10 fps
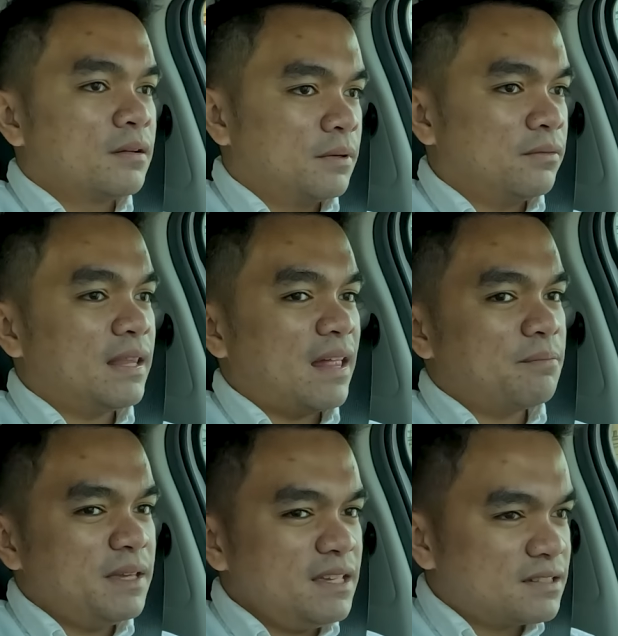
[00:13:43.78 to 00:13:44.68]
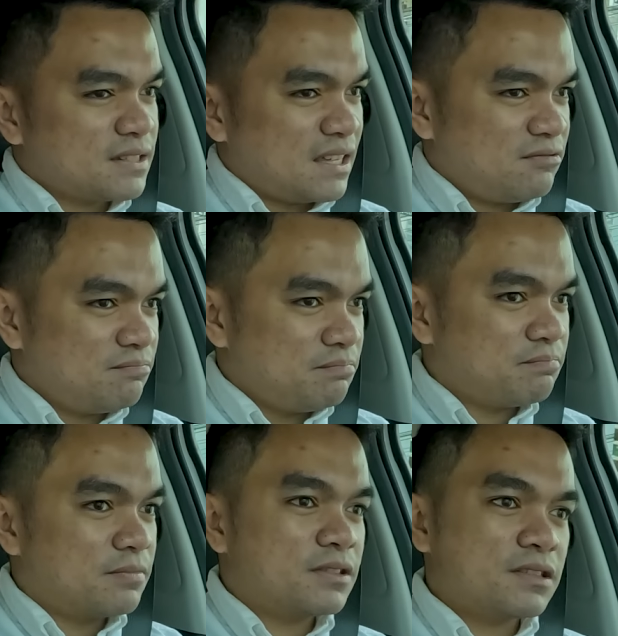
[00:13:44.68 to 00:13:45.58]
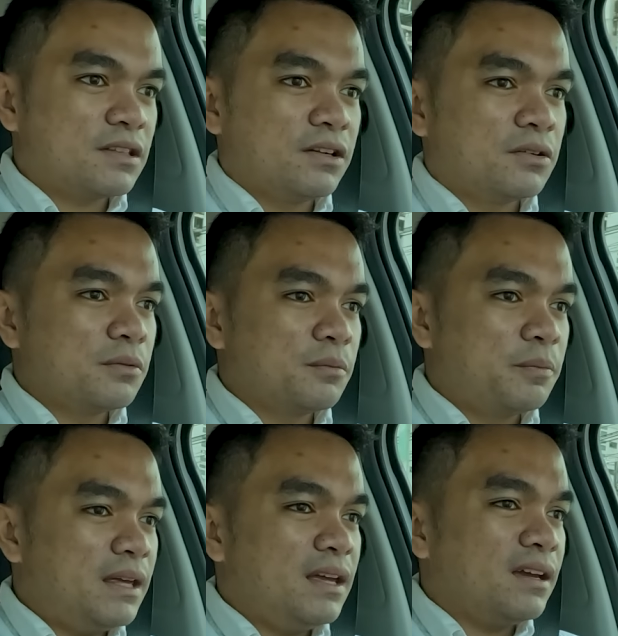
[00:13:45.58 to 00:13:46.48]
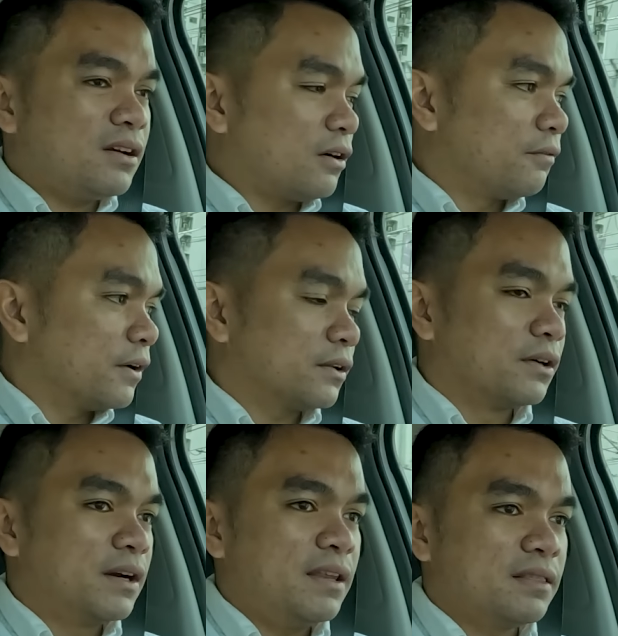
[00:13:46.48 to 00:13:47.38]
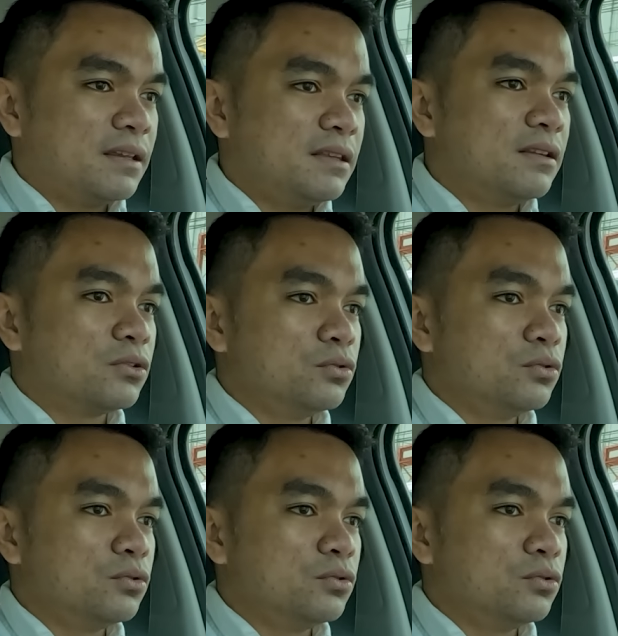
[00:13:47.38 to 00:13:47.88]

But with that being said, you know, being comfort oriented, the